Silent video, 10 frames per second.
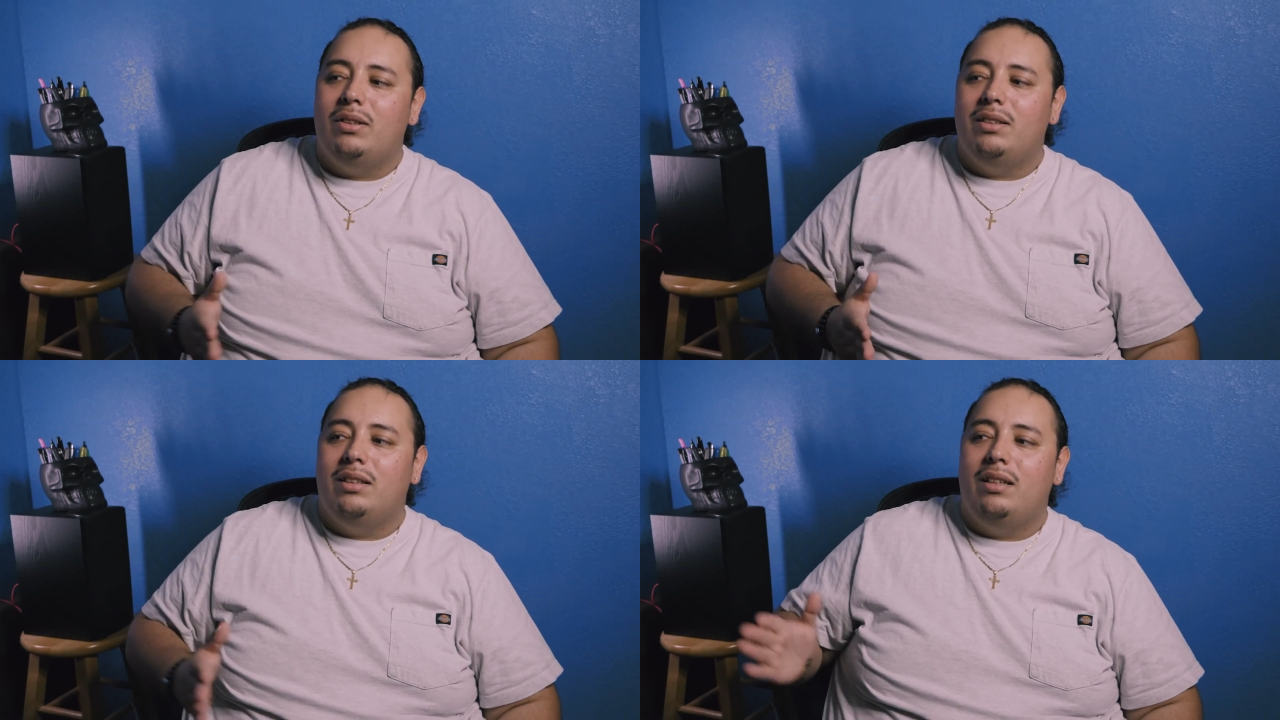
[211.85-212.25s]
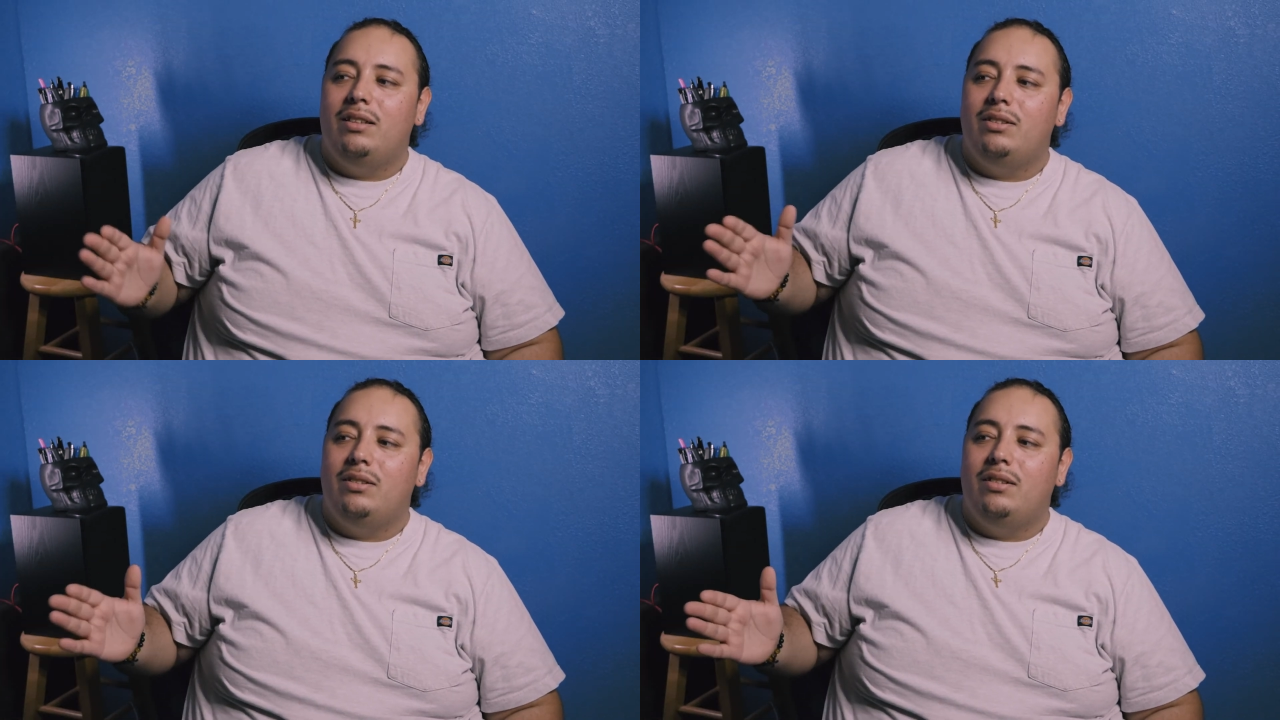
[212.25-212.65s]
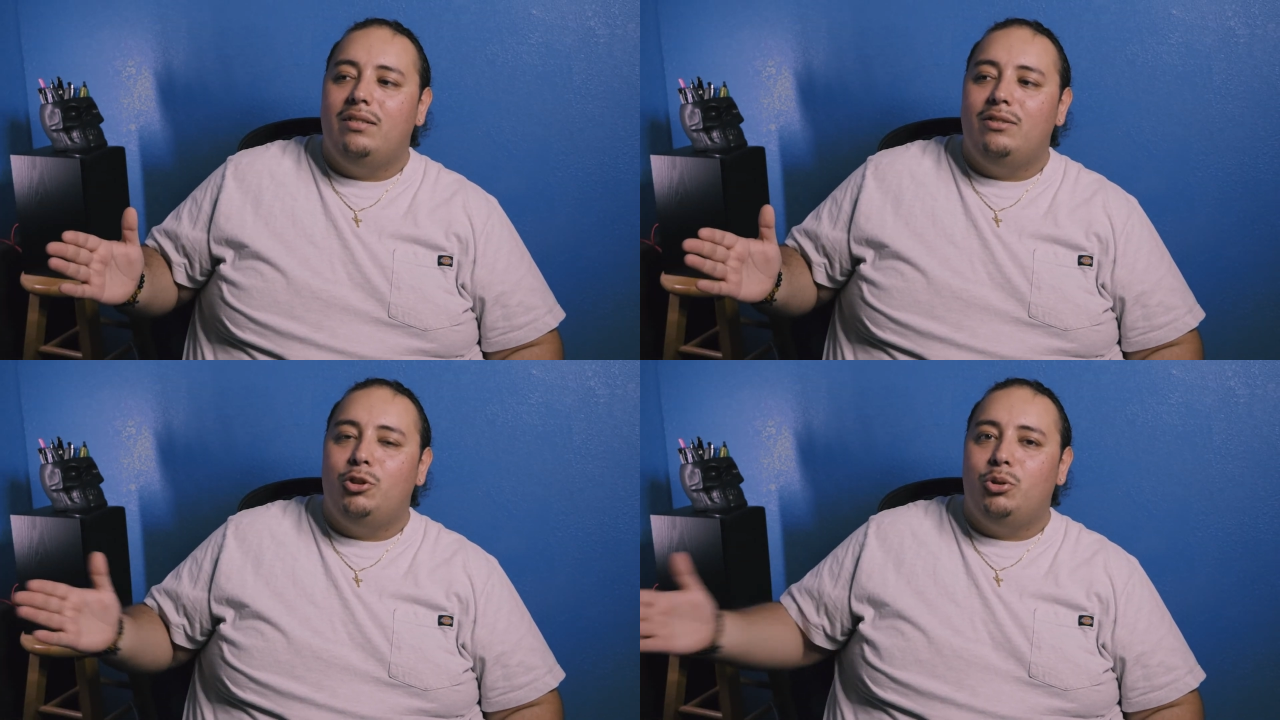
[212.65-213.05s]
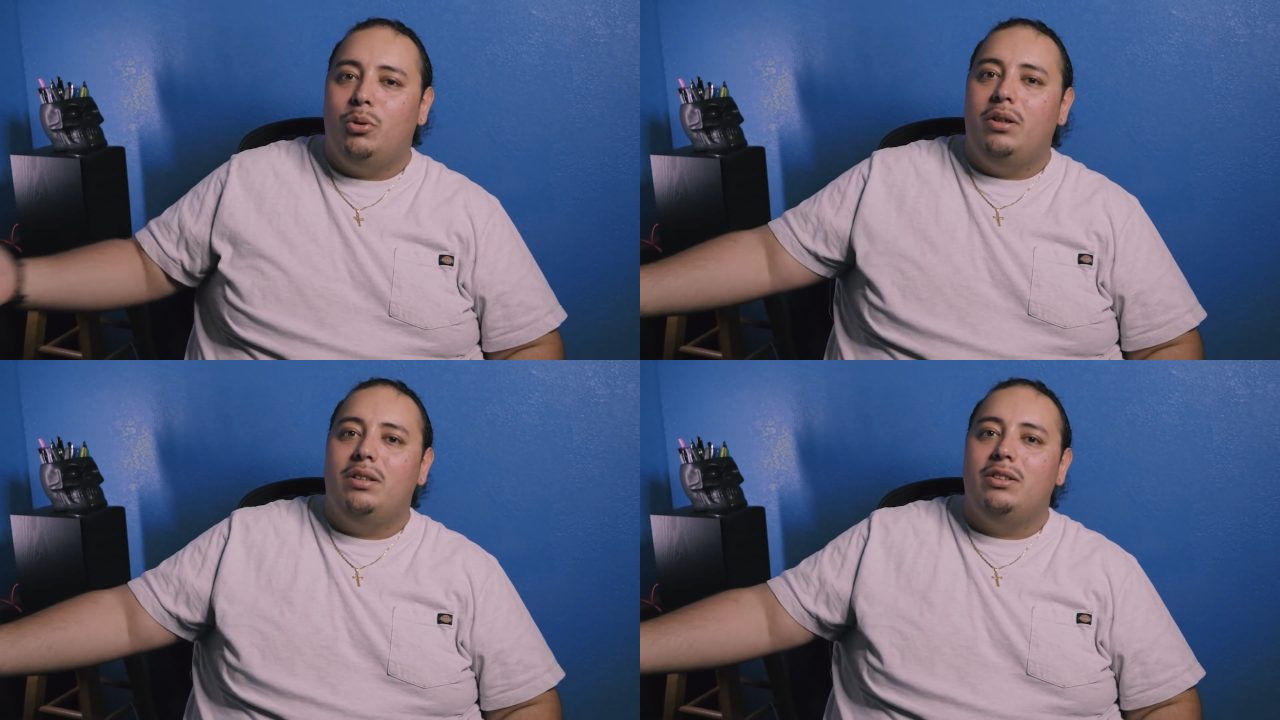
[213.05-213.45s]
doesn't get
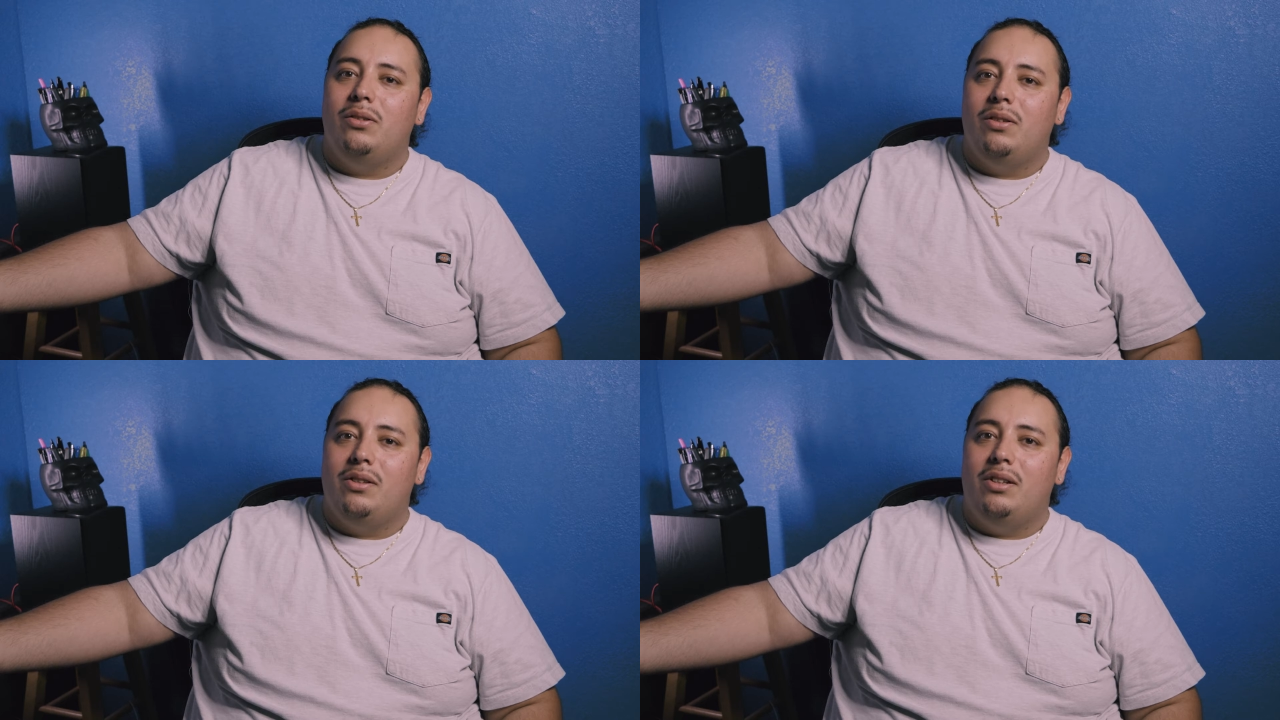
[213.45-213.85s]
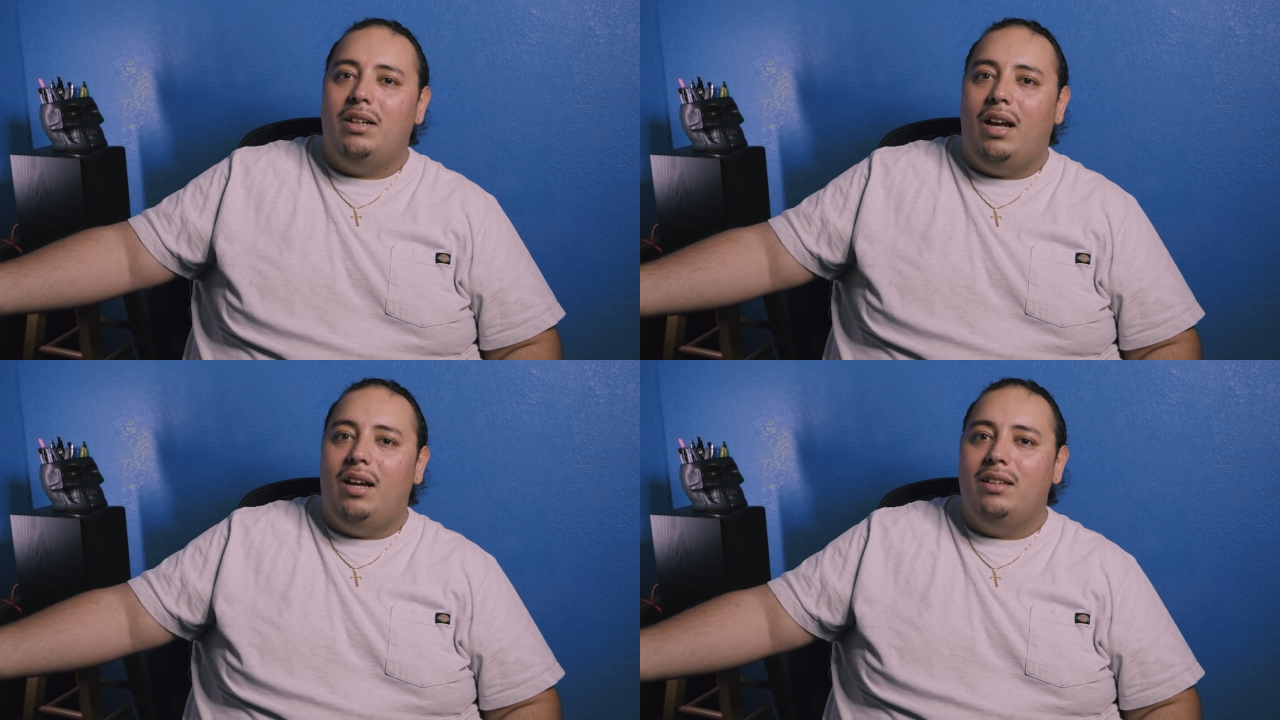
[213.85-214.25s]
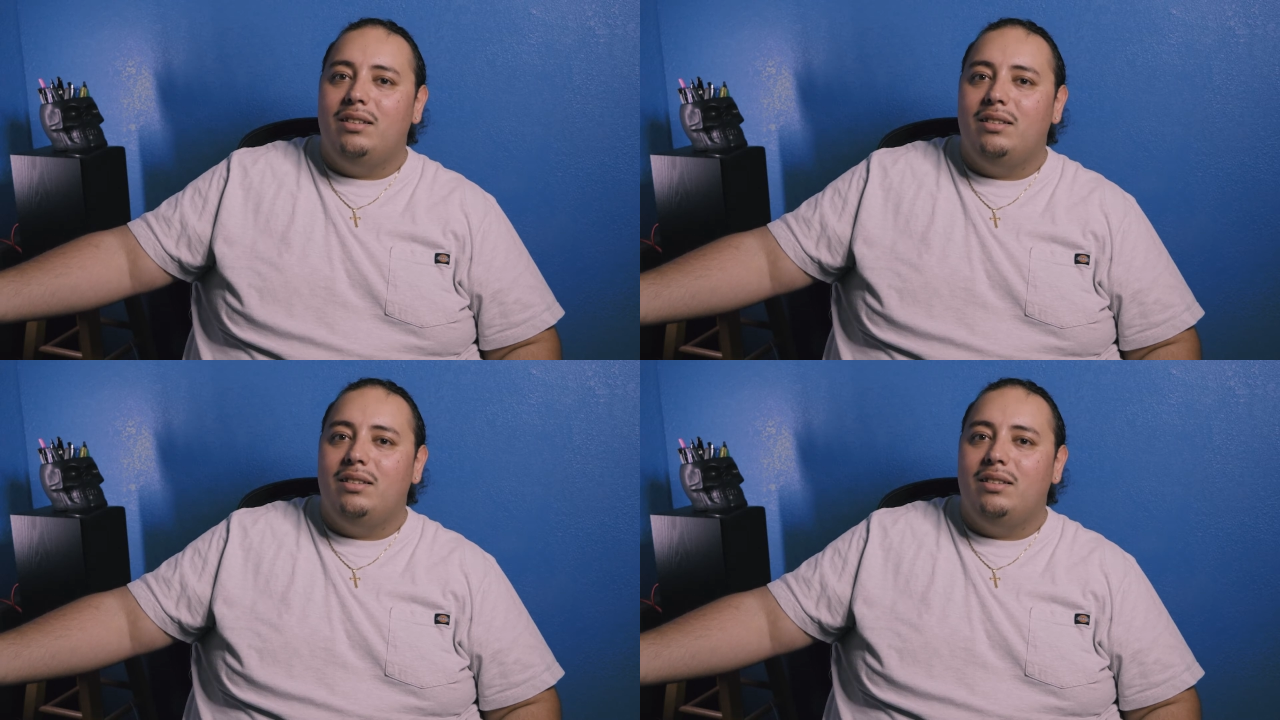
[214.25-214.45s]
destroyed until the third age.